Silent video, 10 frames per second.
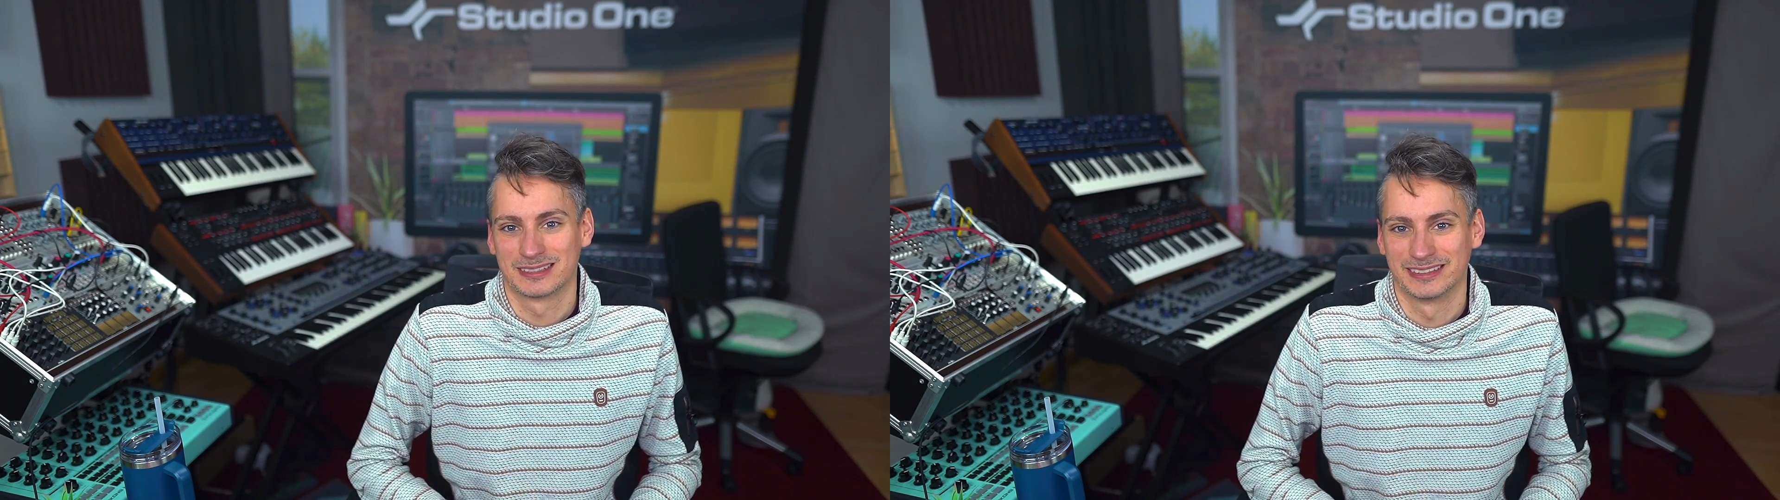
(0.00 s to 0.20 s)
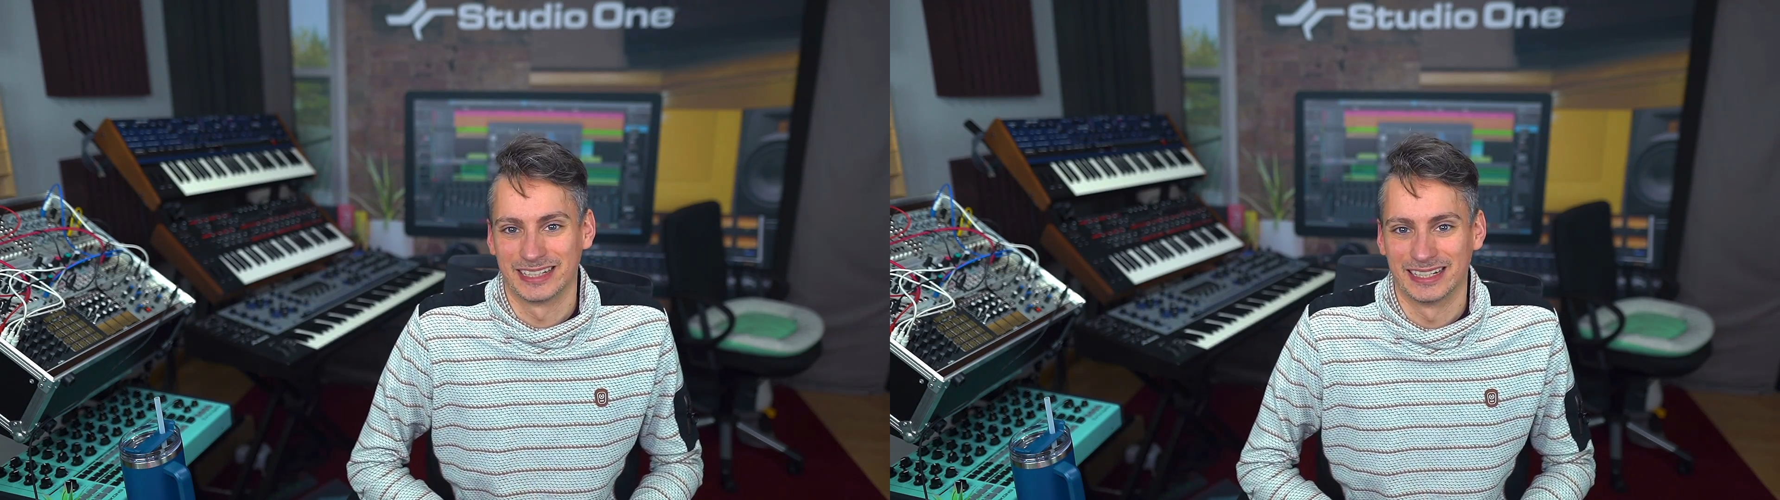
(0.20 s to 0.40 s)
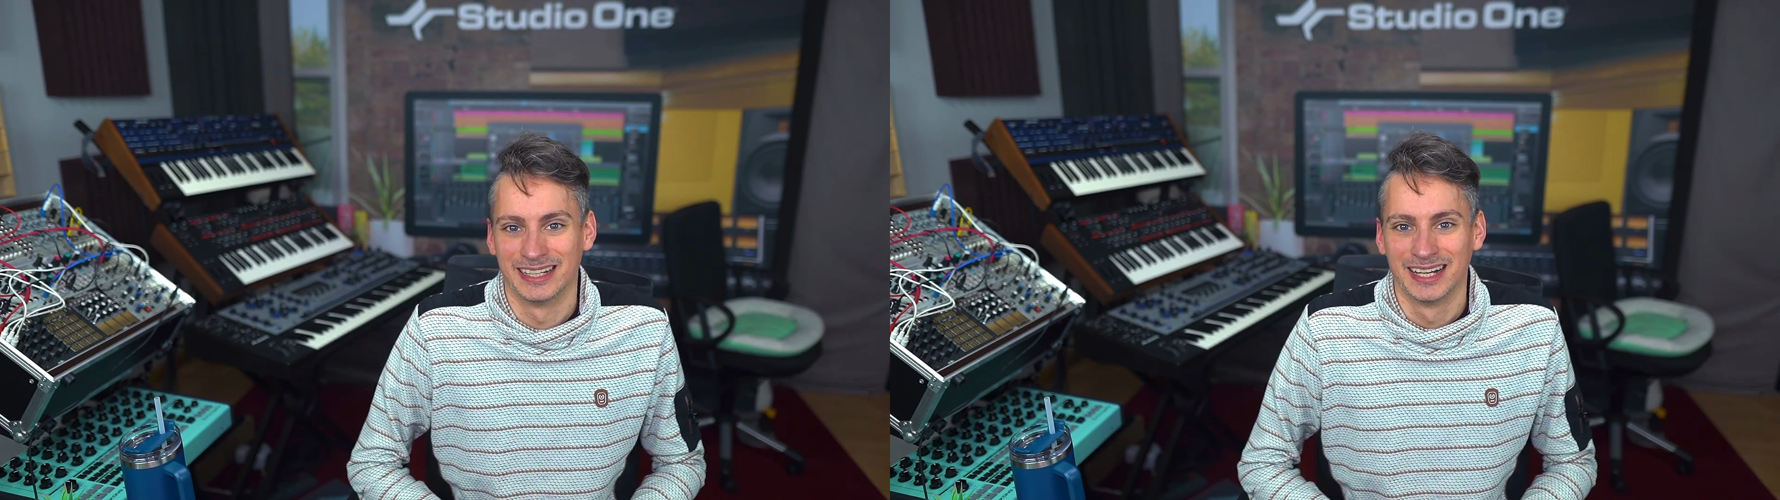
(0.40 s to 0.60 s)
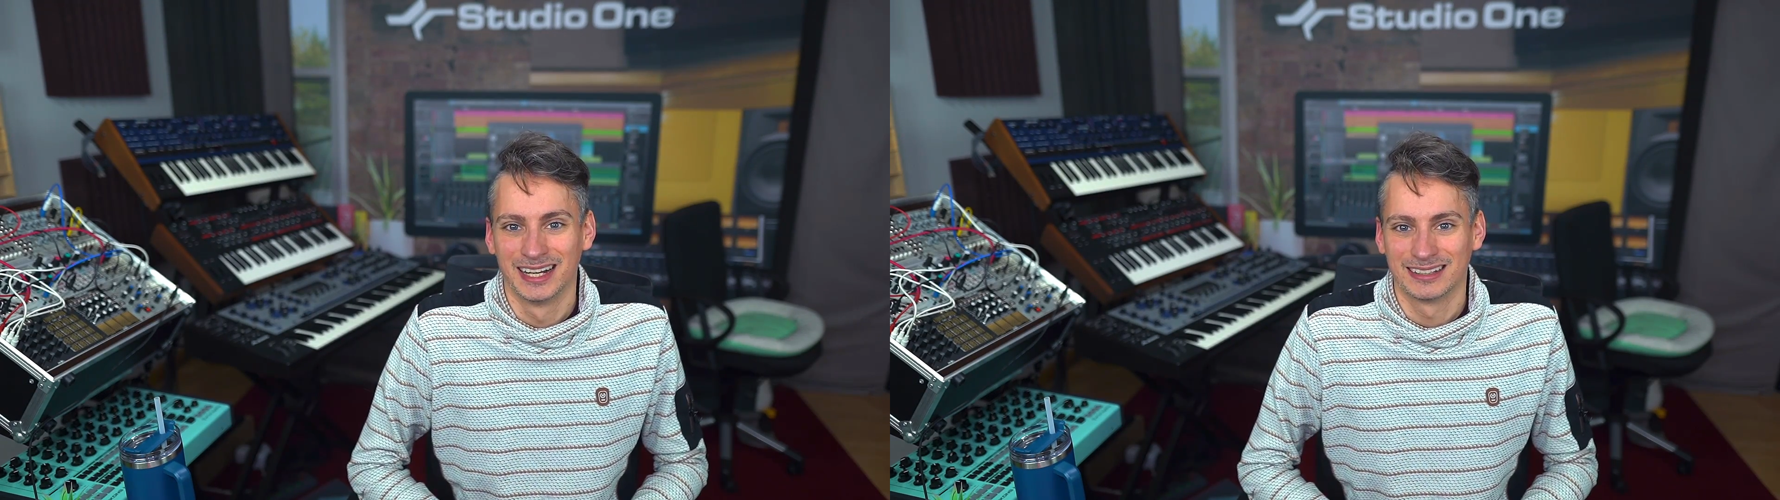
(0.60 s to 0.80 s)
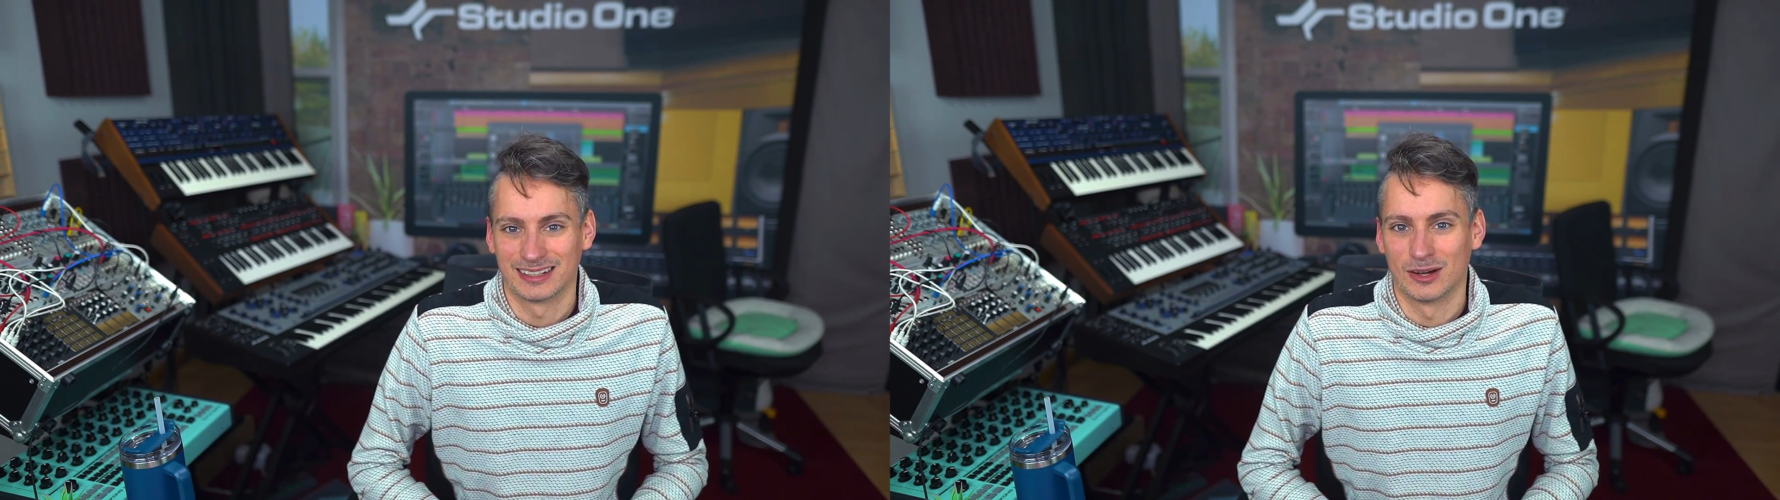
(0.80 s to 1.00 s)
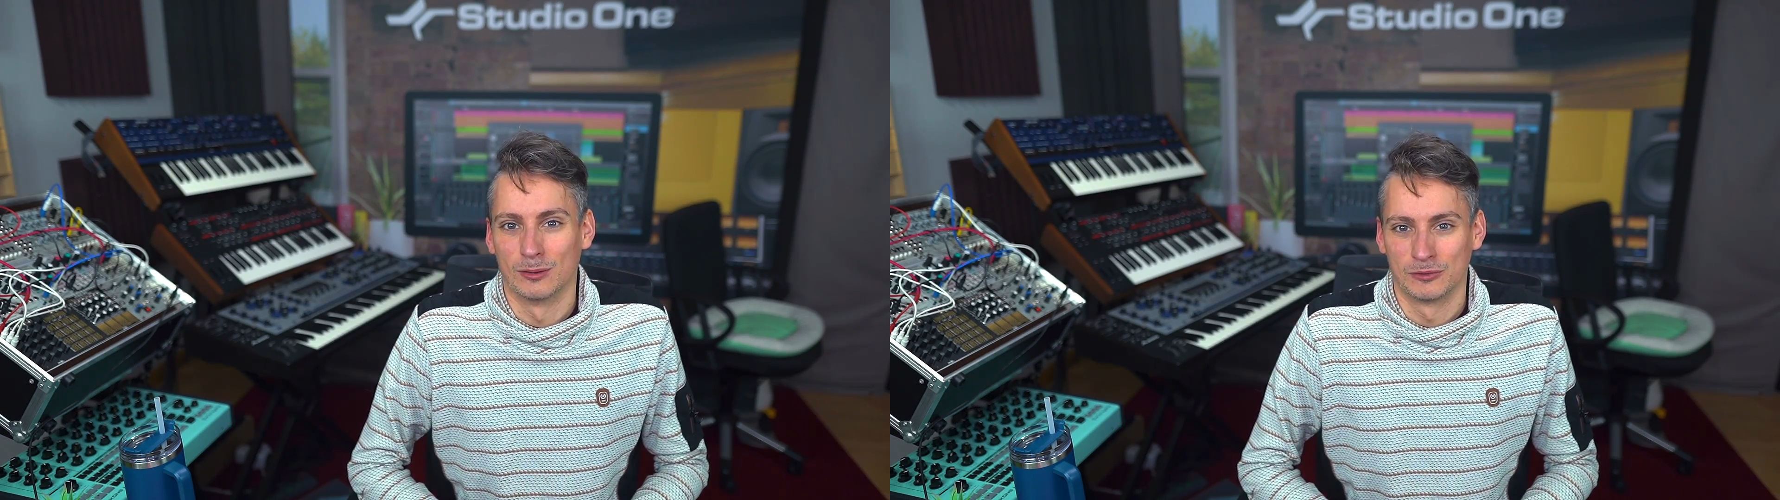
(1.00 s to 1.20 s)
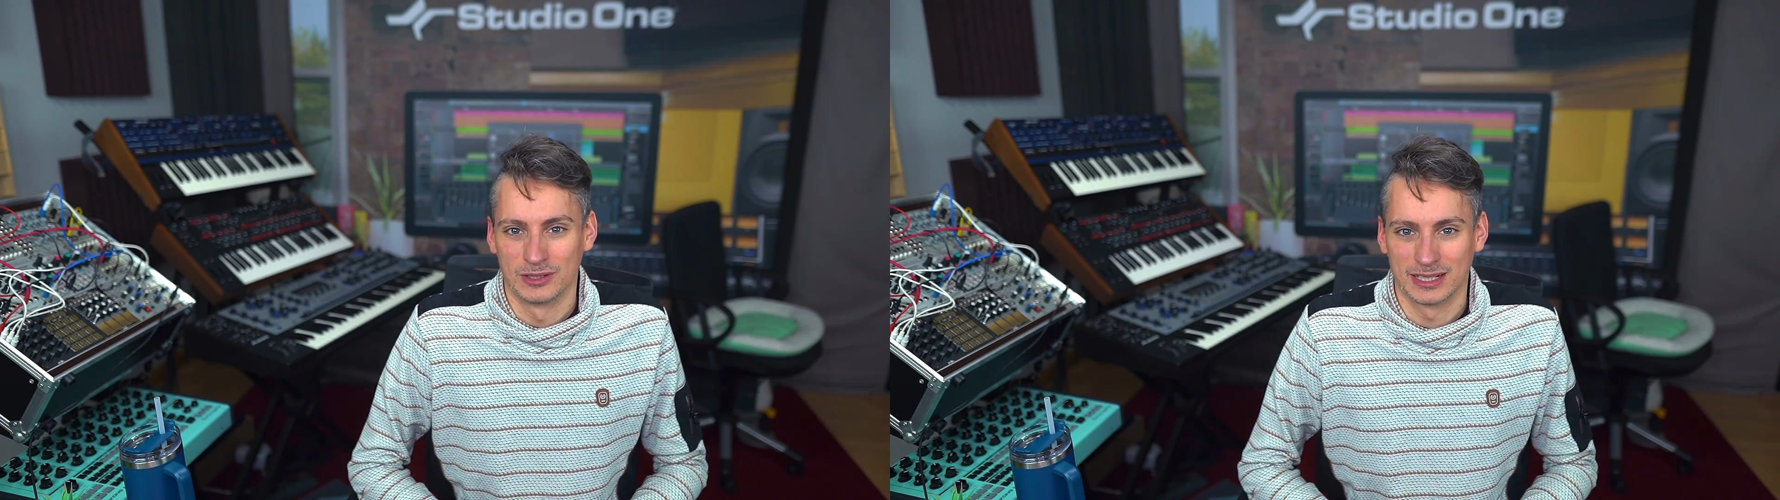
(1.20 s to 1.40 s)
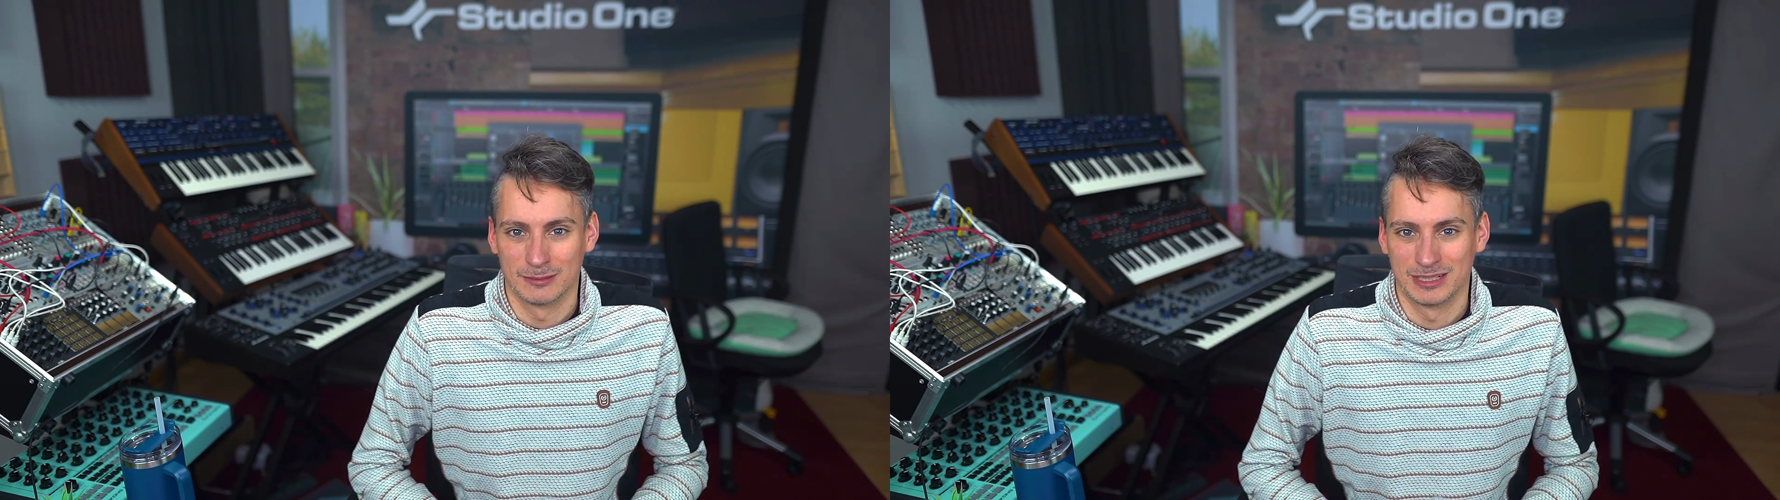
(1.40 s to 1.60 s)
today that are
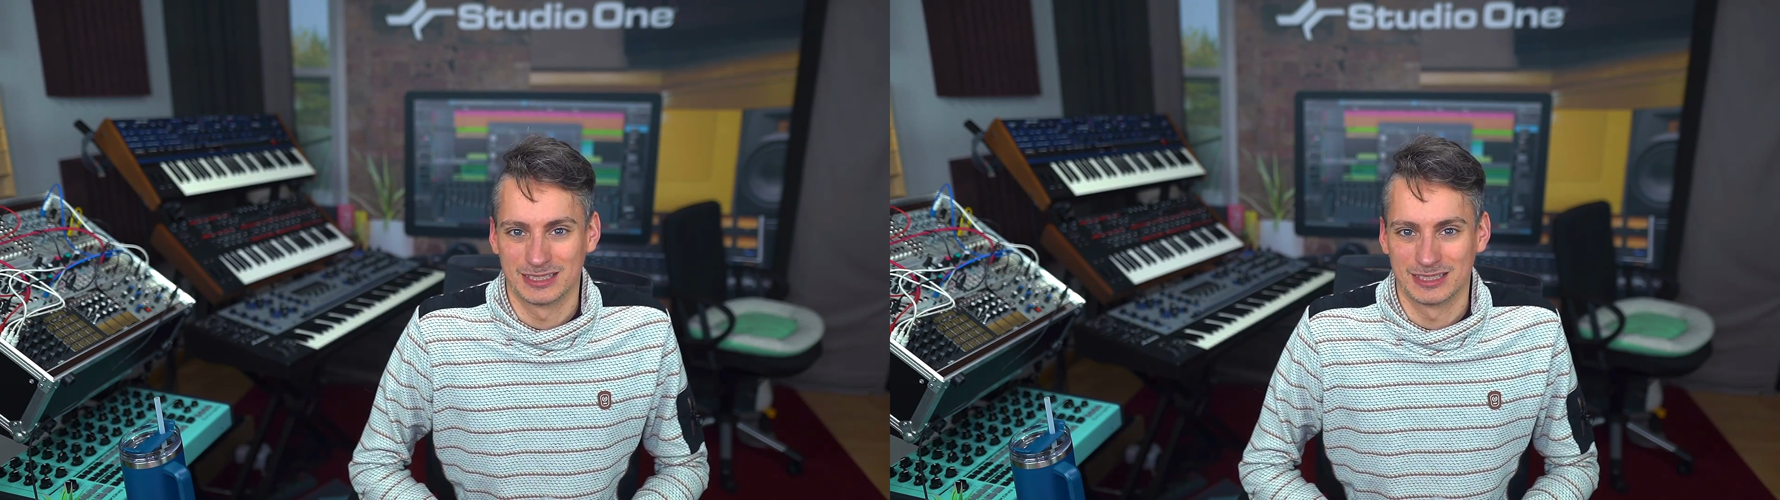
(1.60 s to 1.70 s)
hopefully going to be